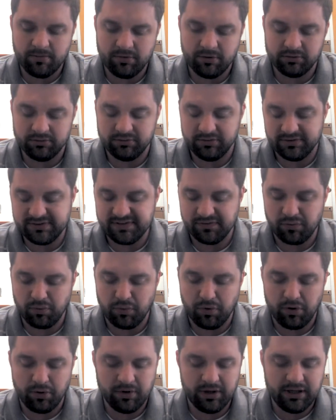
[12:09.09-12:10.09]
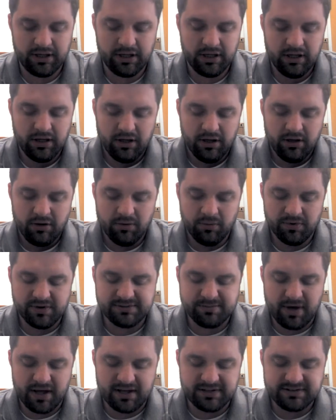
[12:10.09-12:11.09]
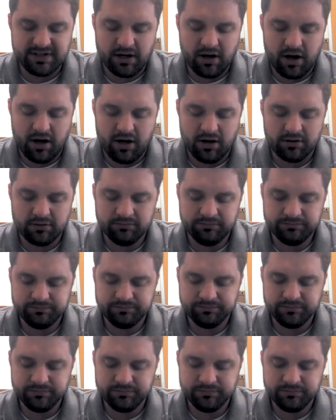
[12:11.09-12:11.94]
or civil war really, was Mao Zedong.